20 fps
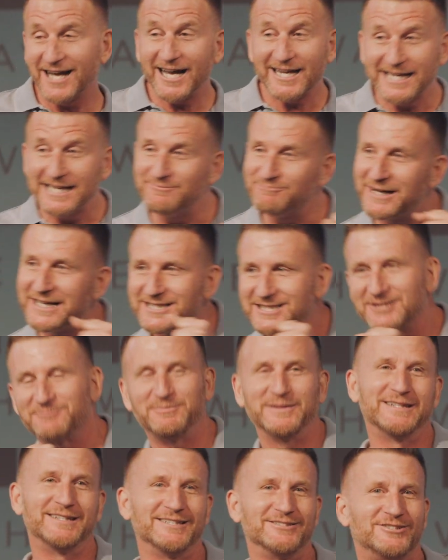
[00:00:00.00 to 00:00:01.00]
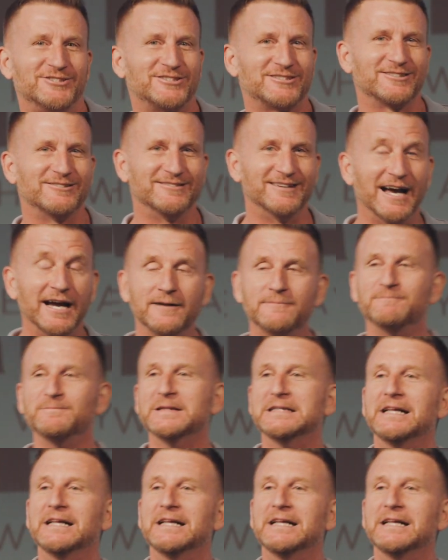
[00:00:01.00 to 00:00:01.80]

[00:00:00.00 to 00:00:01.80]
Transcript: I eat my spinach, right?